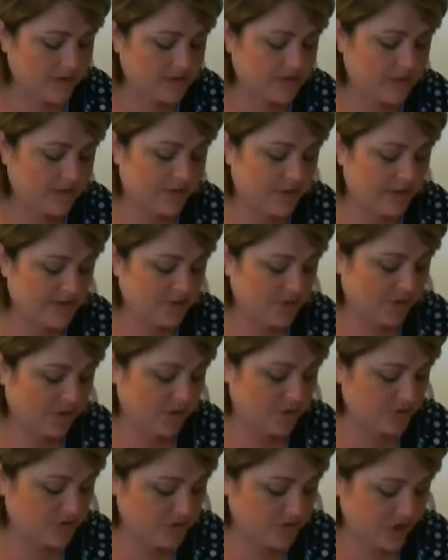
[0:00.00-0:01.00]
So that's what
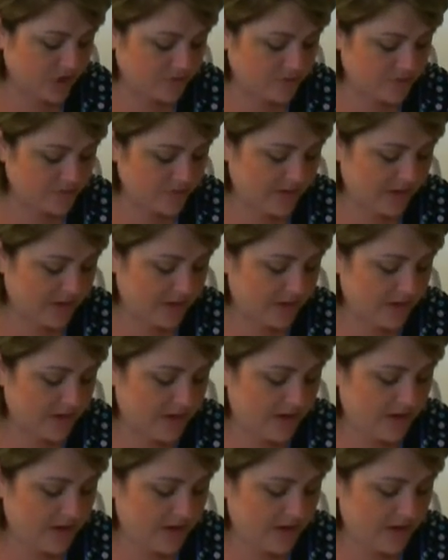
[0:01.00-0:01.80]
those terms mean.